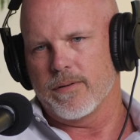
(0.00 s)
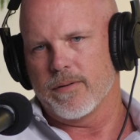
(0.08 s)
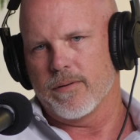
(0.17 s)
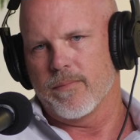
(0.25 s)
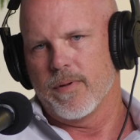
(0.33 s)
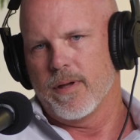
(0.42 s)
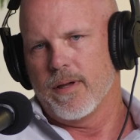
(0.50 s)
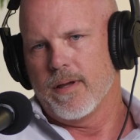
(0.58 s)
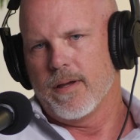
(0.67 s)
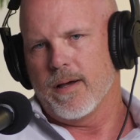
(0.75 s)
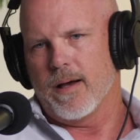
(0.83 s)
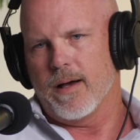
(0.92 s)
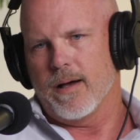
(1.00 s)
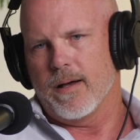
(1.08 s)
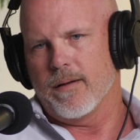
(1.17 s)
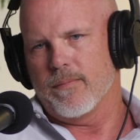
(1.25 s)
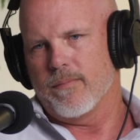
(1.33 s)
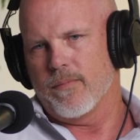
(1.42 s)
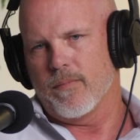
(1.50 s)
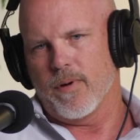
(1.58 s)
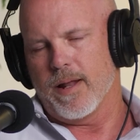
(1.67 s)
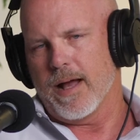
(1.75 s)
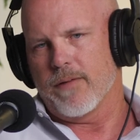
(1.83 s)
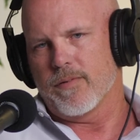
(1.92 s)
to
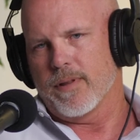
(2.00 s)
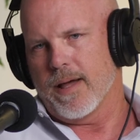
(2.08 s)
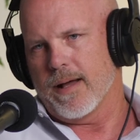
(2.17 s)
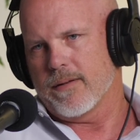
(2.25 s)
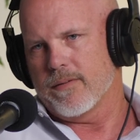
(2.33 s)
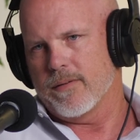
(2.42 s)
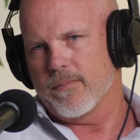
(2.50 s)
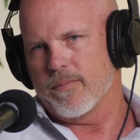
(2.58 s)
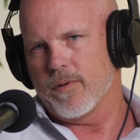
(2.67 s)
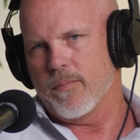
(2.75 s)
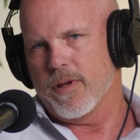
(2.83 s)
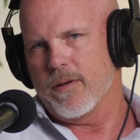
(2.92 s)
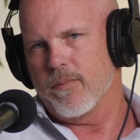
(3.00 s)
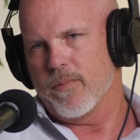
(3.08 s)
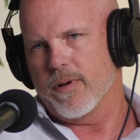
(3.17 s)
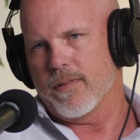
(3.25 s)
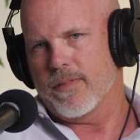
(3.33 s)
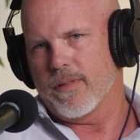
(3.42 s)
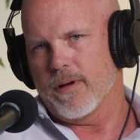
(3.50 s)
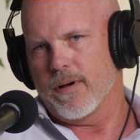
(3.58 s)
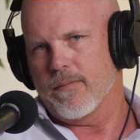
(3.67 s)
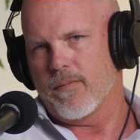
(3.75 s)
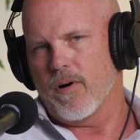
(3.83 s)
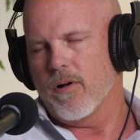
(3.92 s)
right after that to meet with
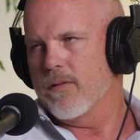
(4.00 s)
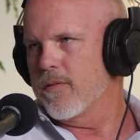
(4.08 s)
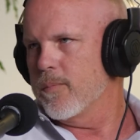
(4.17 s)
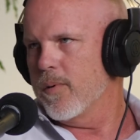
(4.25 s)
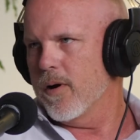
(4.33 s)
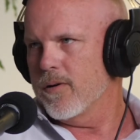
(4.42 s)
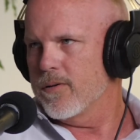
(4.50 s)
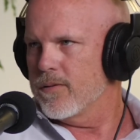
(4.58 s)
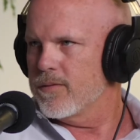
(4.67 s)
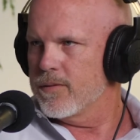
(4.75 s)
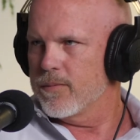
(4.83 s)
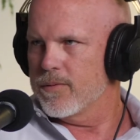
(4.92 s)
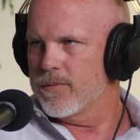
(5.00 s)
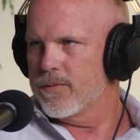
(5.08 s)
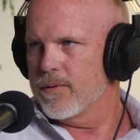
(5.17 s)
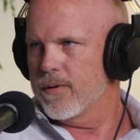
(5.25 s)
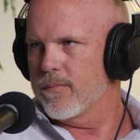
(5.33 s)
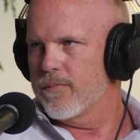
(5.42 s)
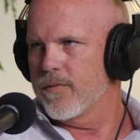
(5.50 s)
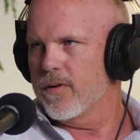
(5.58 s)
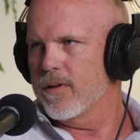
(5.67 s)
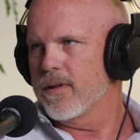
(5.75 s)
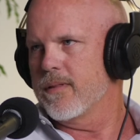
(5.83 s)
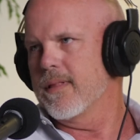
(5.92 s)
all of the partners. It was a
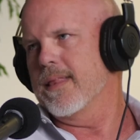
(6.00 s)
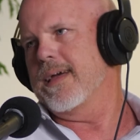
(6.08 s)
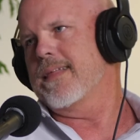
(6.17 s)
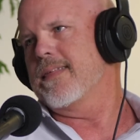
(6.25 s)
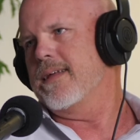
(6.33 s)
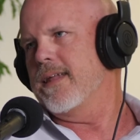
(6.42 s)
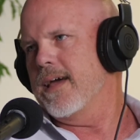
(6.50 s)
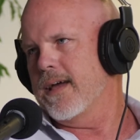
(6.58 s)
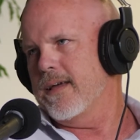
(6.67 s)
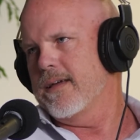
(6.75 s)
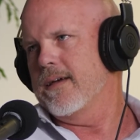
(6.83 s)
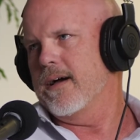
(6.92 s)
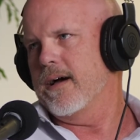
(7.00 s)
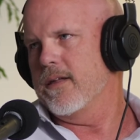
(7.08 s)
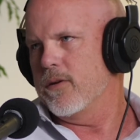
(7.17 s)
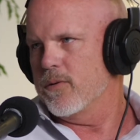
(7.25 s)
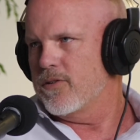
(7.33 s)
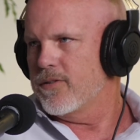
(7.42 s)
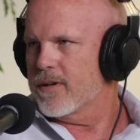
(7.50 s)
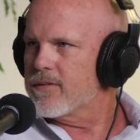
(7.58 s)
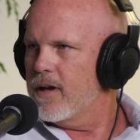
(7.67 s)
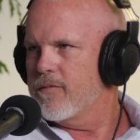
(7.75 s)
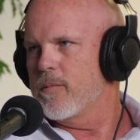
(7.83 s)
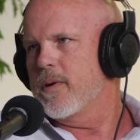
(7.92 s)
fairly lengthy day. There were 6
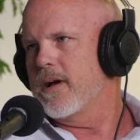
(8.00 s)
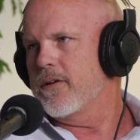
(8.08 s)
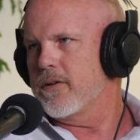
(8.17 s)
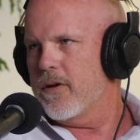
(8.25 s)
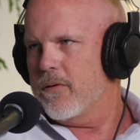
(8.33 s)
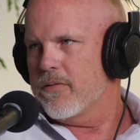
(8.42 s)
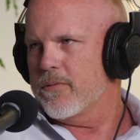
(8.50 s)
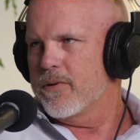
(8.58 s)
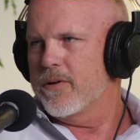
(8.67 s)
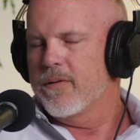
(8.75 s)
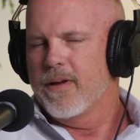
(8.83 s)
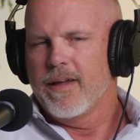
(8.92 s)
of them I had to go through.